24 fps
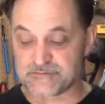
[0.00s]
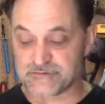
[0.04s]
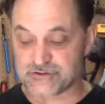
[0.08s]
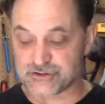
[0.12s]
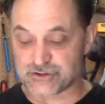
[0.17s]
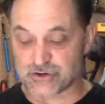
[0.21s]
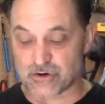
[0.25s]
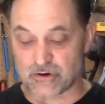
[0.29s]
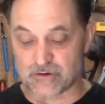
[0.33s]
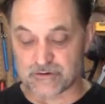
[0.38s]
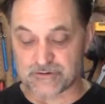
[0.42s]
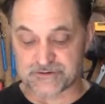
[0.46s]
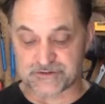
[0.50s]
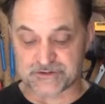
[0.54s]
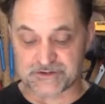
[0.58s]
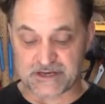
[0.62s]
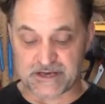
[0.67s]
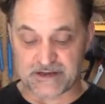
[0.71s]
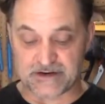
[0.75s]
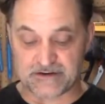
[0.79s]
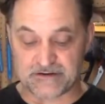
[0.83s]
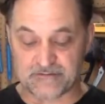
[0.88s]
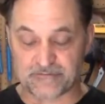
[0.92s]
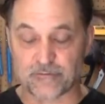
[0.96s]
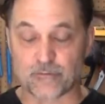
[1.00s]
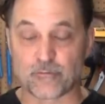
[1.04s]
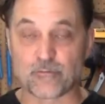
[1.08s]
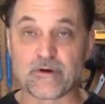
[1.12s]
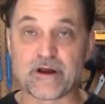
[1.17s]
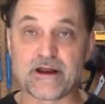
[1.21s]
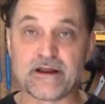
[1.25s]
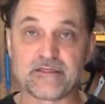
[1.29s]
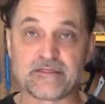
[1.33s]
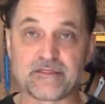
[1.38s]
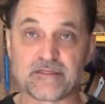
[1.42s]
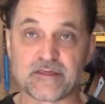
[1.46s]
chars at a different
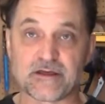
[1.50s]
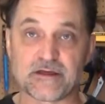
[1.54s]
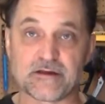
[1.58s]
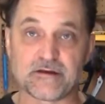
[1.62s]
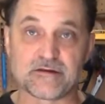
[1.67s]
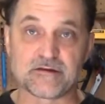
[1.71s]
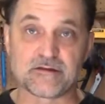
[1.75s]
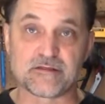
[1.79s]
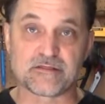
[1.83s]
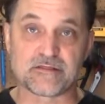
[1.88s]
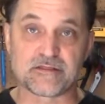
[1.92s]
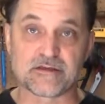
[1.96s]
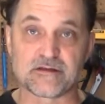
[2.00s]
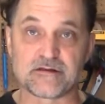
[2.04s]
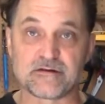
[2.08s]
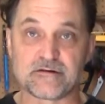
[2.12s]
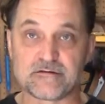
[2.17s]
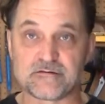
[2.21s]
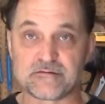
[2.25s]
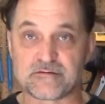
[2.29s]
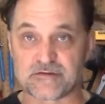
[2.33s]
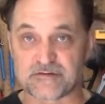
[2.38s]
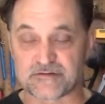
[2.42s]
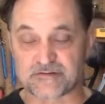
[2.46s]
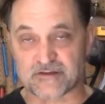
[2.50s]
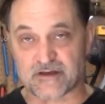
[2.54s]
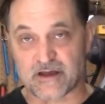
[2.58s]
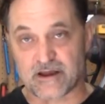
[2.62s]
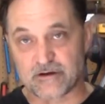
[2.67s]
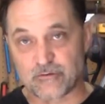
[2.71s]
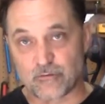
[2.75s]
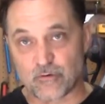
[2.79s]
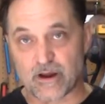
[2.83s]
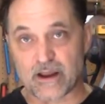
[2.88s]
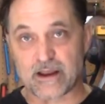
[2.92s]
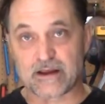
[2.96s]
rate than the
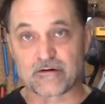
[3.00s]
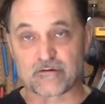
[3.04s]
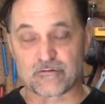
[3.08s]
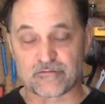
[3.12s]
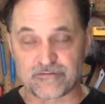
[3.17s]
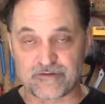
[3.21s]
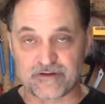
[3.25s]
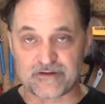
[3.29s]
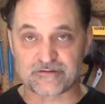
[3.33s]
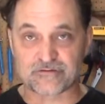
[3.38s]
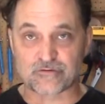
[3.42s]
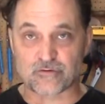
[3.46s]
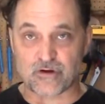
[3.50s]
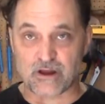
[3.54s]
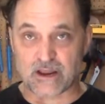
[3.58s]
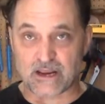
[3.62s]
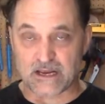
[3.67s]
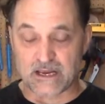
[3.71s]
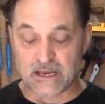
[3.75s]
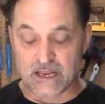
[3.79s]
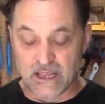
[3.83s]
side grain or face grain.